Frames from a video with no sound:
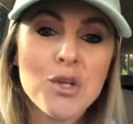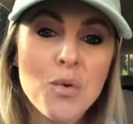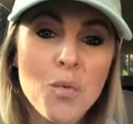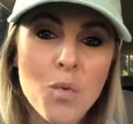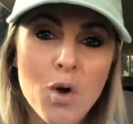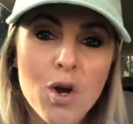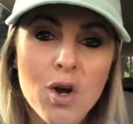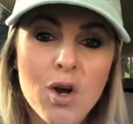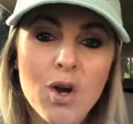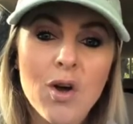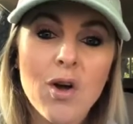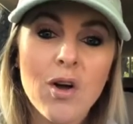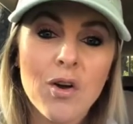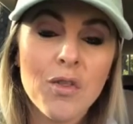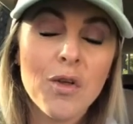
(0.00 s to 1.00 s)
work,
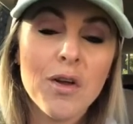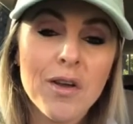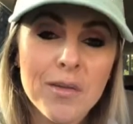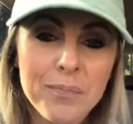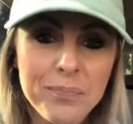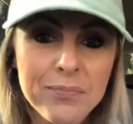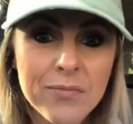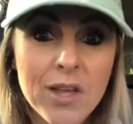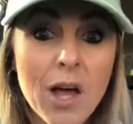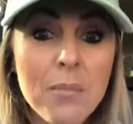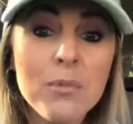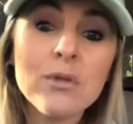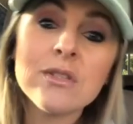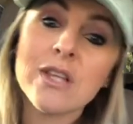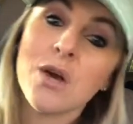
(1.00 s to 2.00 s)
or the
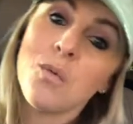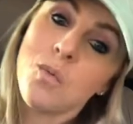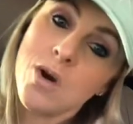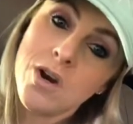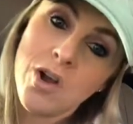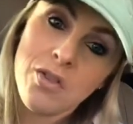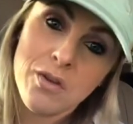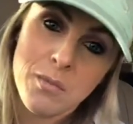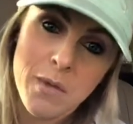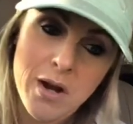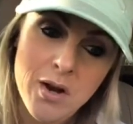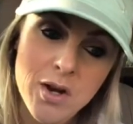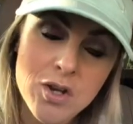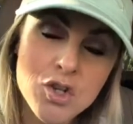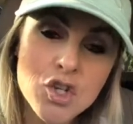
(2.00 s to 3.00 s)
couples that work on their
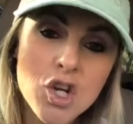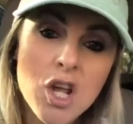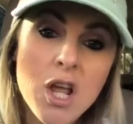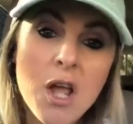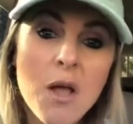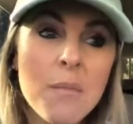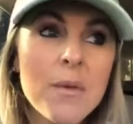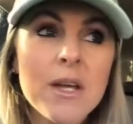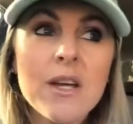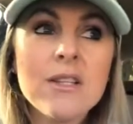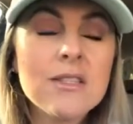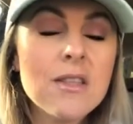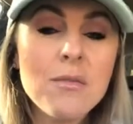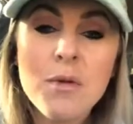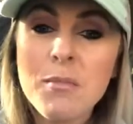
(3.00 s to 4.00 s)
marriage,
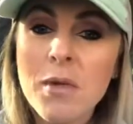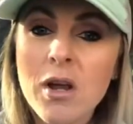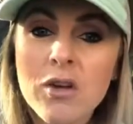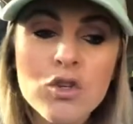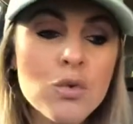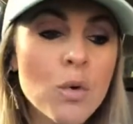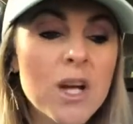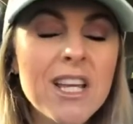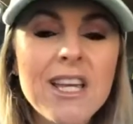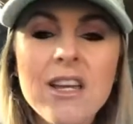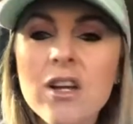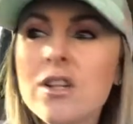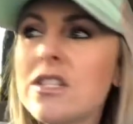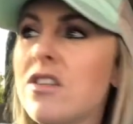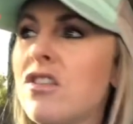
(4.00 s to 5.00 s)
because they've been married 20
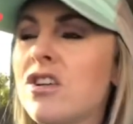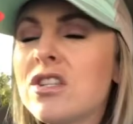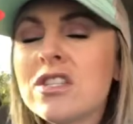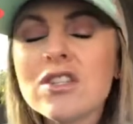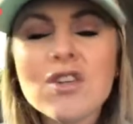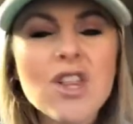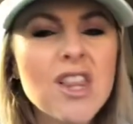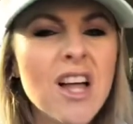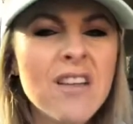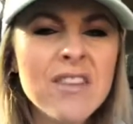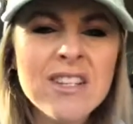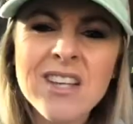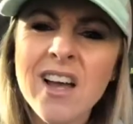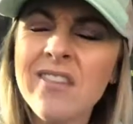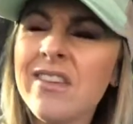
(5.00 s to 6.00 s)
years and they're still
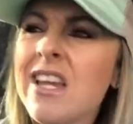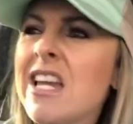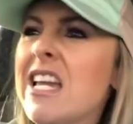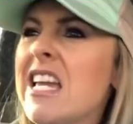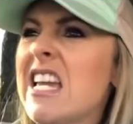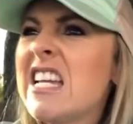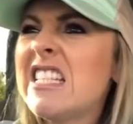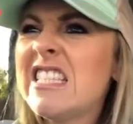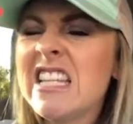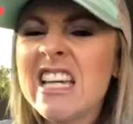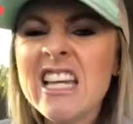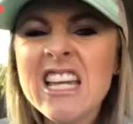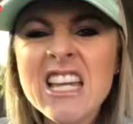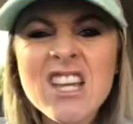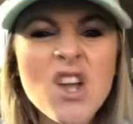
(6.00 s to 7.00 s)
lovey-dovey,
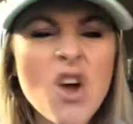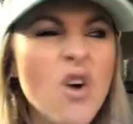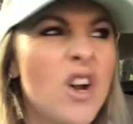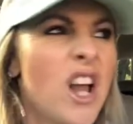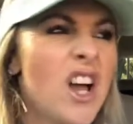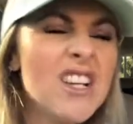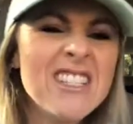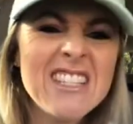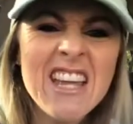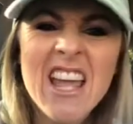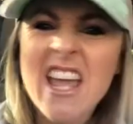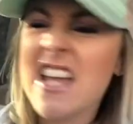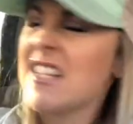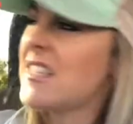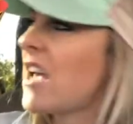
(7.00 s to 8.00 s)
kissy, going on
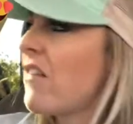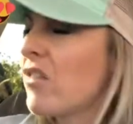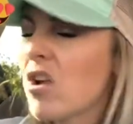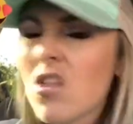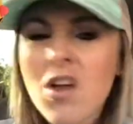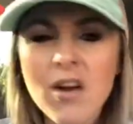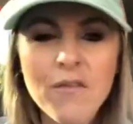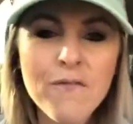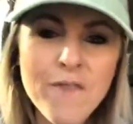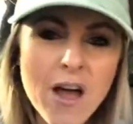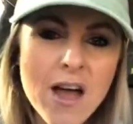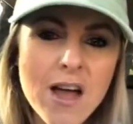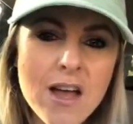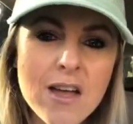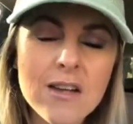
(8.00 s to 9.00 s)
dates, having a lot of
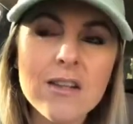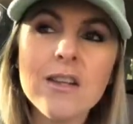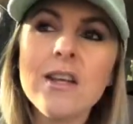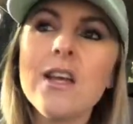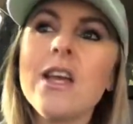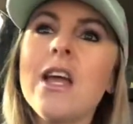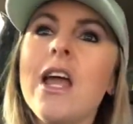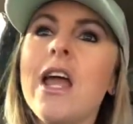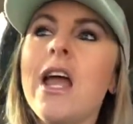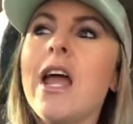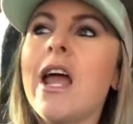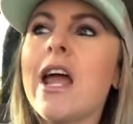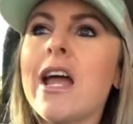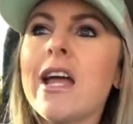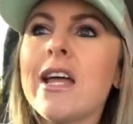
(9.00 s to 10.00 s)
fun.
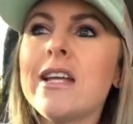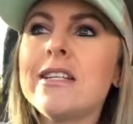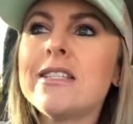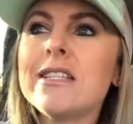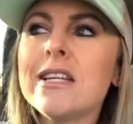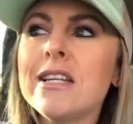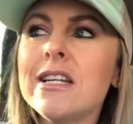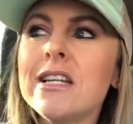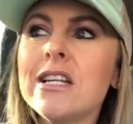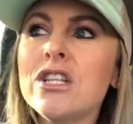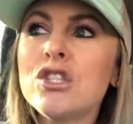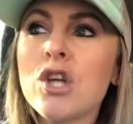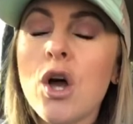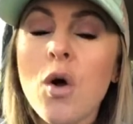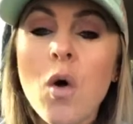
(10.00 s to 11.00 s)
And
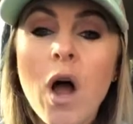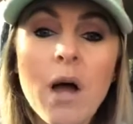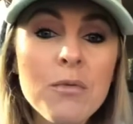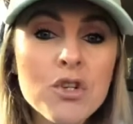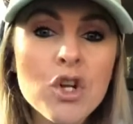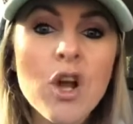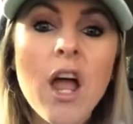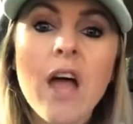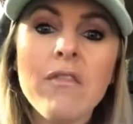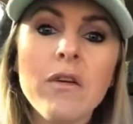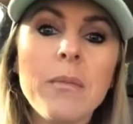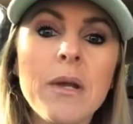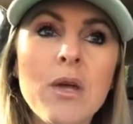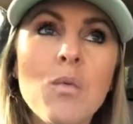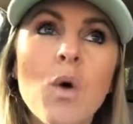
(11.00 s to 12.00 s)
so I'm sure
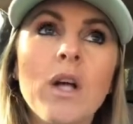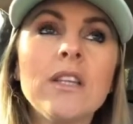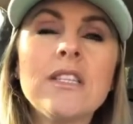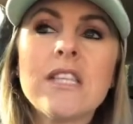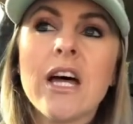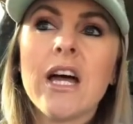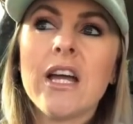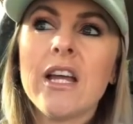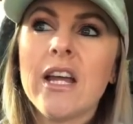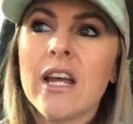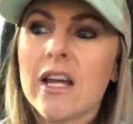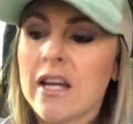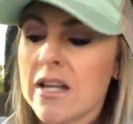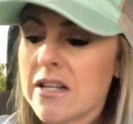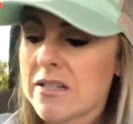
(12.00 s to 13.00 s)
everybody wants that.
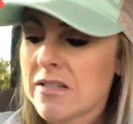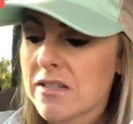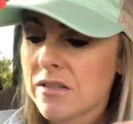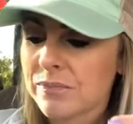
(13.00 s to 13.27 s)
And